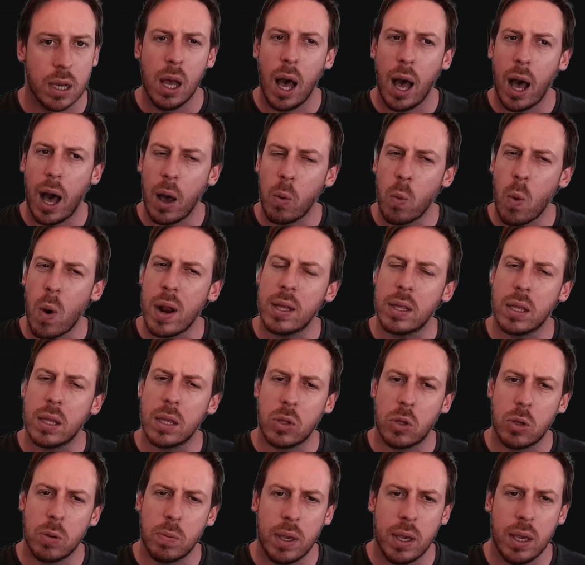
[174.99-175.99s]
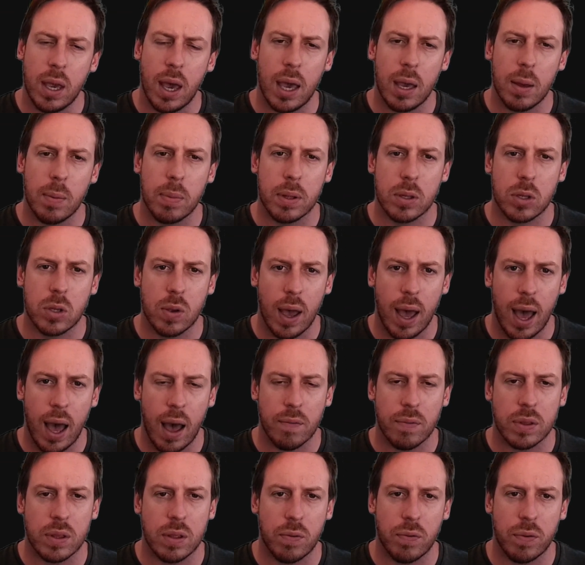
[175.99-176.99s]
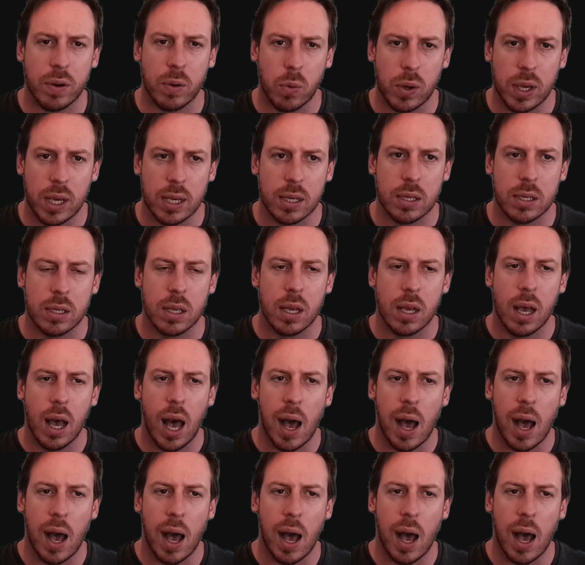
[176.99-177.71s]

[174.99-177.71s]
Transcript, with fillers: I wanted to be able to have different weeks.